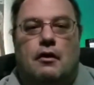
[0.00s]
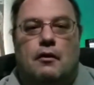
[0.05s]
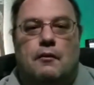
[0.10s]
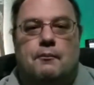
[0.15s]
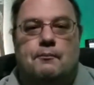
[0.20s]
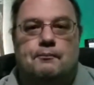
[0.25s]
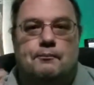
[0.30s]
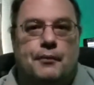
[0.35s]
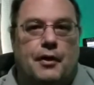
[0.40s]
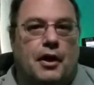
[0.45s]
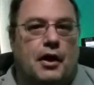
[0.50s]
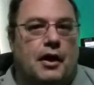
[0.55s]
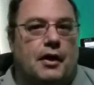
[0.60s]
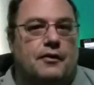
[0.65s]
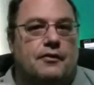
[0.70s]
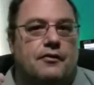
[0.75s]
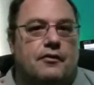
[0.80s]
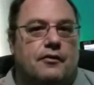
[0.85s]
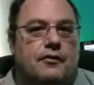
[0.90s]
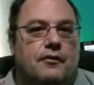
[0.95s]

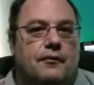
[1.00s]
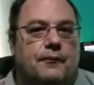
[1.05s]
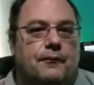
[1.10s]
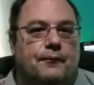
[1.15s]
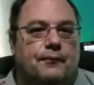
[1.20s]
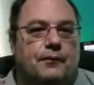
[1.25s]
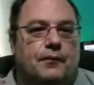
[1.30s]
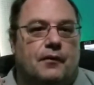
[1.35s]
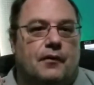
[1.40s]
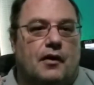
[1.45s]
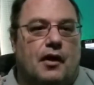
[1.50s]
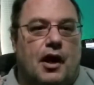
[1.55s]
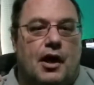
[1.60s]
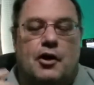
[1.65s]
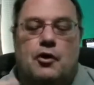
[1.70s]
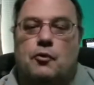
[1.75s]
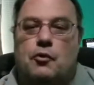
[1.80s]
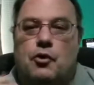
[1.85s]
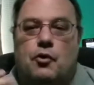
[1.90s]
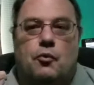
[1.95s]
But I
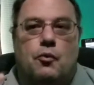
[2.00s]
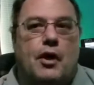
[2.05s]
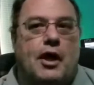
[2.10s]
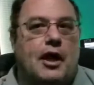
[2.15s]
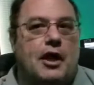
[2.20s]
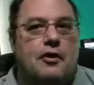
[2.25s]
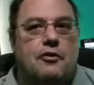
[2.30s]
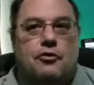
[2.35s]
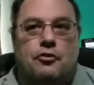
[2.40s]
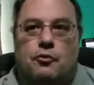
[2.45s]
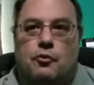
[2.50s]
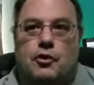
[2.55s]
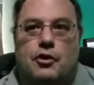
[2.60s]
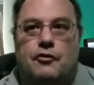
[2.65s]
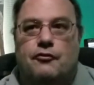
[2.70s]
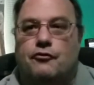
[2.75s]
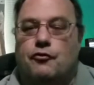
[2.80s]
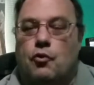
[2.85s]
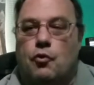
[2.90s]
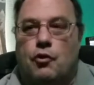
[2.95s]
don't want to wait three,
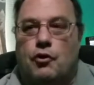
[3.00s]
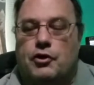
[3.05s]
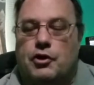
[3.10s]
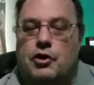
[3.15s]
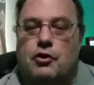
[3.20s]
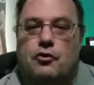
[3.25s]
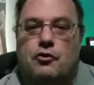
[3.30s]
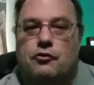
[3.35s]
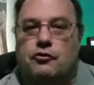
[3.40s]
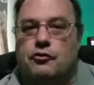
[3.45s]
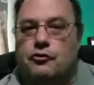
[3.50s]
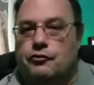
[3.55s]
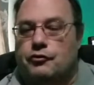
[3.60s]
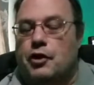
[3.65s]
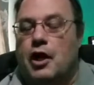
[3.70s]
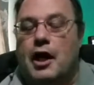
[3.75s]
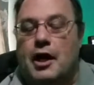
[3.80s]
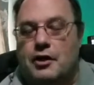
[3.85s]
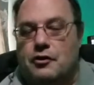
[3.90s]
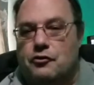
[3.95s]
four years to
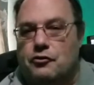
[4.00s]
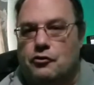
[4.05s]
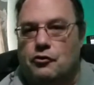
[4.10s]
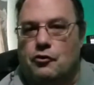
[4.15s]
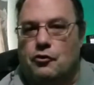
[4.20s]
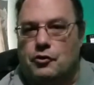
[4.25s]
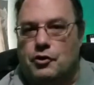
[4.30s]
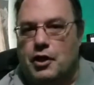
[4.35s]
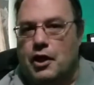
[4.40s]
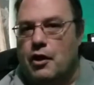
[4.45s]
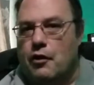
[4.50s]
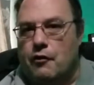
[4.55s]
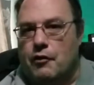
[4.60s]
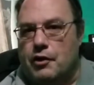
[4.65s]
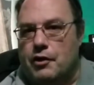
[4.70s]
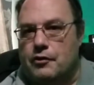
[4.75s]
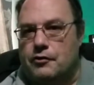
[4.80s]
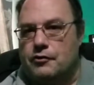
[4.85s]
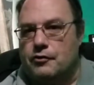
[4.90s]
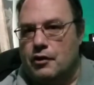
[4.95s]
fly in certain
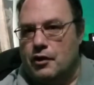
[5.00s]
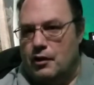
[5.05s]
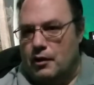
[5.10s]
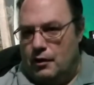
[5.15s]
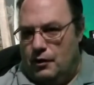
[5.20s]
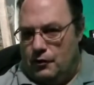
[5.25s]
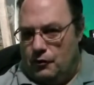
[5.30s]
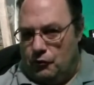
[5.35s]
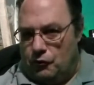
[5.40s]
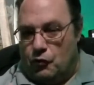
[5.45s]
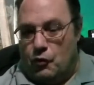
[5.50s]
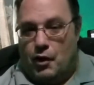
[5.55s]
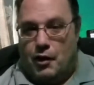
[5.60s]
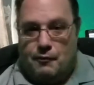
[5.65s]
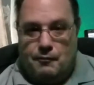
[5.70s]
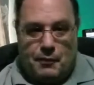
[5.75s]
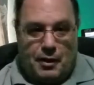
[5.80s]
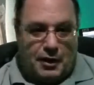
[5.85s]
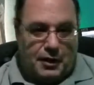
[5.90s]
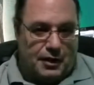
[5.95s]
areas. So
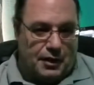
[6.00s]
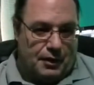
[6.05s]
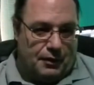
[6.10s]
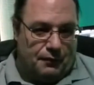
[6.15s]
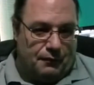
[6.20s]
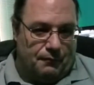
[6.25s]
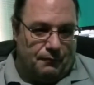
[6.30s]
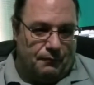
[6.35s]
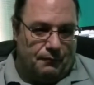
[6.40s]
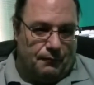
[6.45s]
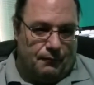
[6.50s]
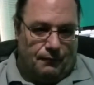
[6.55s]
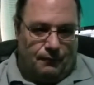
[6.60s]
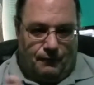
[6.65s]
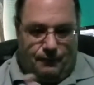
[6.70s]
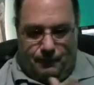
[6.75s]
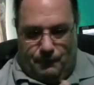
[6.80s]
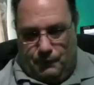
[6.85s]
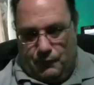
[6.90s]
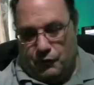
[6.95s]
I'm making
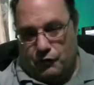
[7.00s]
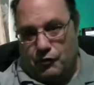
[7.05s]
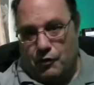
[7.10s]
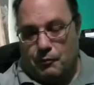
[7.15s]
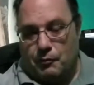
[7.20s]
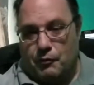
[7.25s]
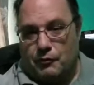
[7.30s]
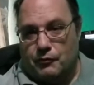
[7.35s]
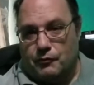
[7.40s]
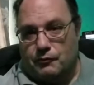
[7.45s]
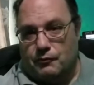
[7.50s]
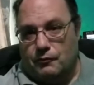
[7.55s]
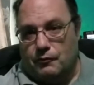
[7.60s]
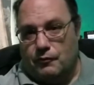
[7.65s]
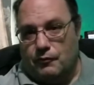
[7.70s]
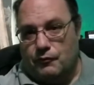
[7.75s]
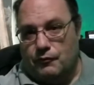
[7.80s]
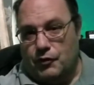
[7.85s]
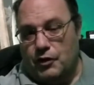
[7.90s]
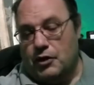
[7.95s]
separate
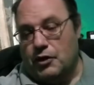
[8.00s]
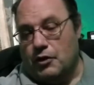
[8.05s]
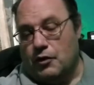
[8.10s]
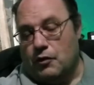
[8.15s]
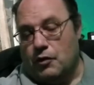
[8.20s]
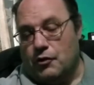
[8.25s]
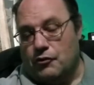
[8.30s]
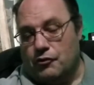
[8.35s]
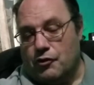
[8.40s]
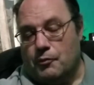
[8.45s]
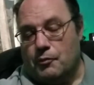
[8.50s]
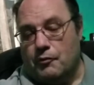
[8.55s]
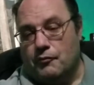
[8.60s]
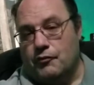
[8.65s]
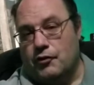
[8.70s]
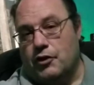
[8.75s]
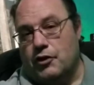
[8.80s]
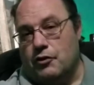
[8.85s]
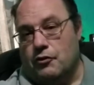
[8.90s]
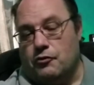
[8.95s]
video, a separate
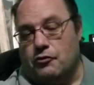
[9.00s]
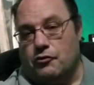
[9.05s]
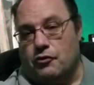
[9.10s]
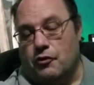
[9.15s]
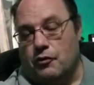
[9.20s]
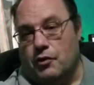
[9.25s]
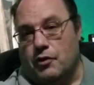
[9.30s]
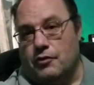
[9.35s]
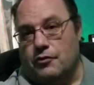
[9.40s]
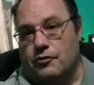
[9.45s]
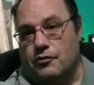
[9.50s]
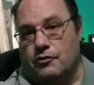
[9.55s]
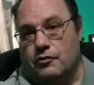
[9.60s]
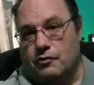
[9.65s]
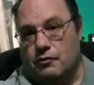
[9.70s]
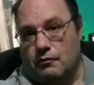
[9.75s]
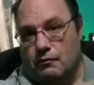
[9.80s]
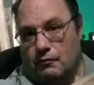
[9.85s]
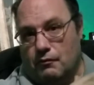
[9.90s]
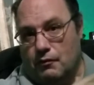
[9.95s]
video series
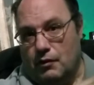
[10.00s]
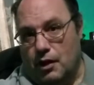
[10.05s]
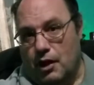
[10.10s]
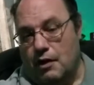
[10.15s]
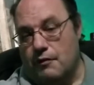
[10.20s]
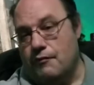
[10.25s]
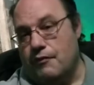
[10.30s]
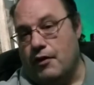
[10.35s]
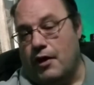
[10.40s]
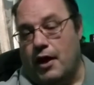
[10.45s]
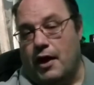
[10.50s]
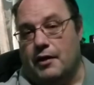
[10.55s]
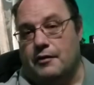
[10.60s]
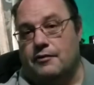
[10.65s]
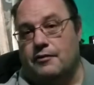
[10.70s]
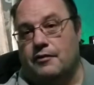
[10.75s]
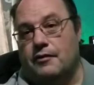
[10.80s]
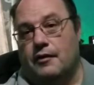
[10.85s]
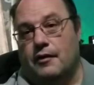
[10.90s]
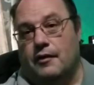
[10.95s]
of that.